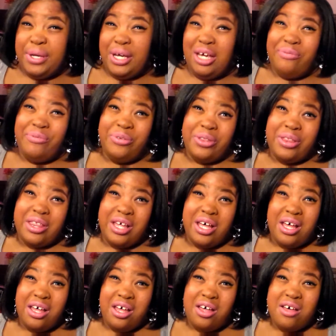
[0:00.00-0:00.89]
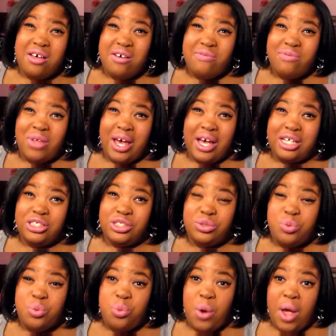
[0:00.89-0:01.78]
But if you love like
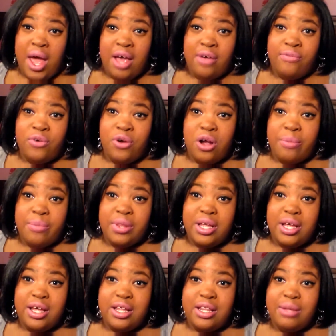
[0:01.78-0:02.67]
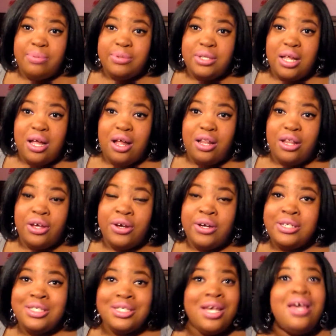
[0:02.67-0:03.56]
dry formula lip
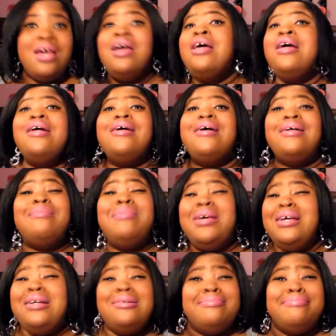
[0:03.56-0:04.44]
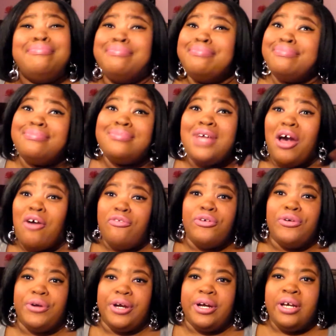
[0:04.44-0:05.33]
colors, I mean, go
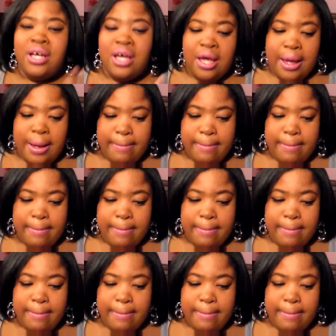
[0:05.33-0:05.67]
for it.